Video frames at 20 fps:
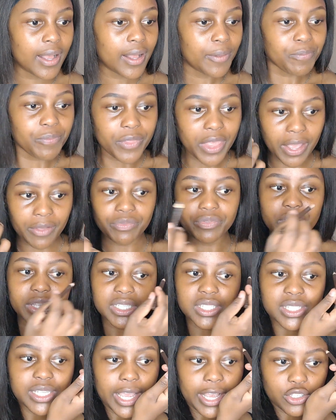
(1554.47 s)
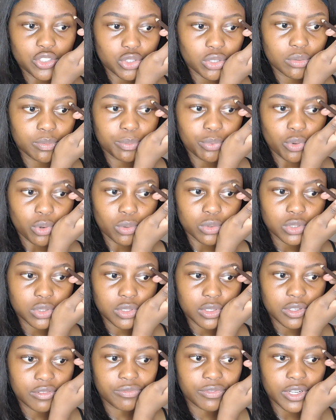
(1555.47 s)
than this actual brow. So
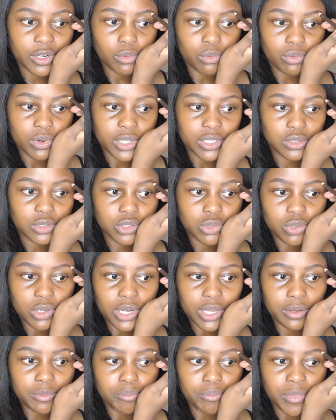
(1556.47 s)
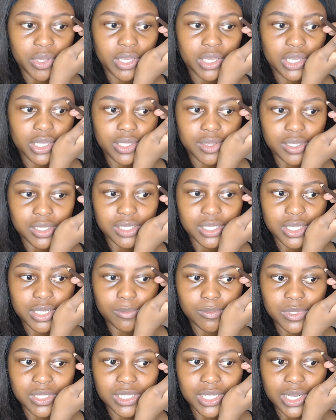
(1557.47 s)
if I'd want to like make it the
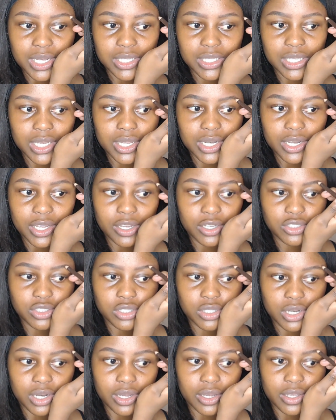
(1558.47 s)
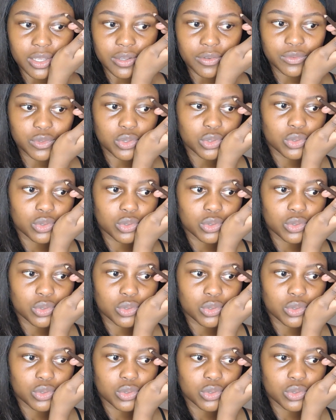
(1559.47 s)
same size, I'd actually like have to